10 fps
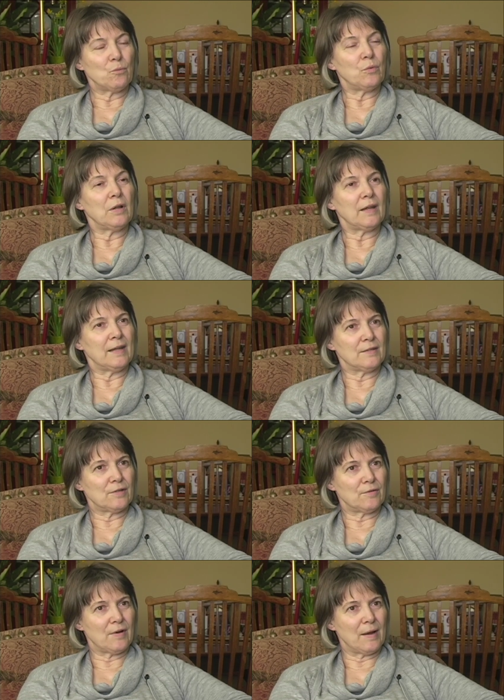will
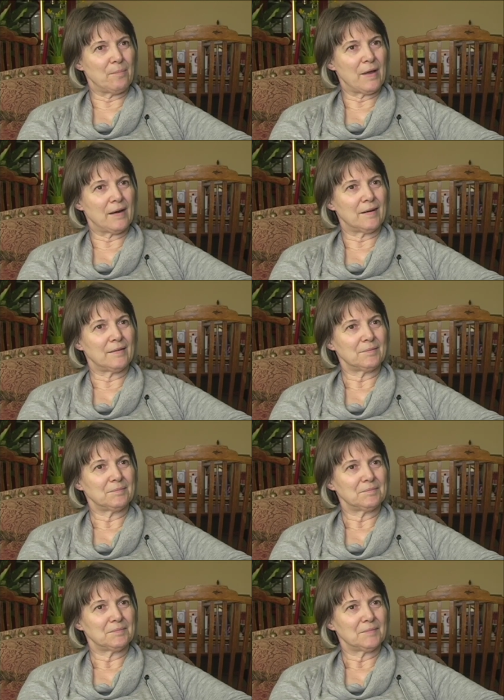integrate better.
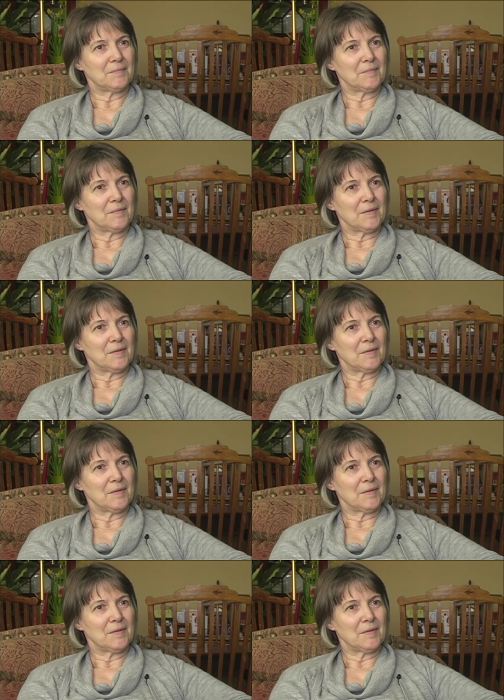Mm-hmm.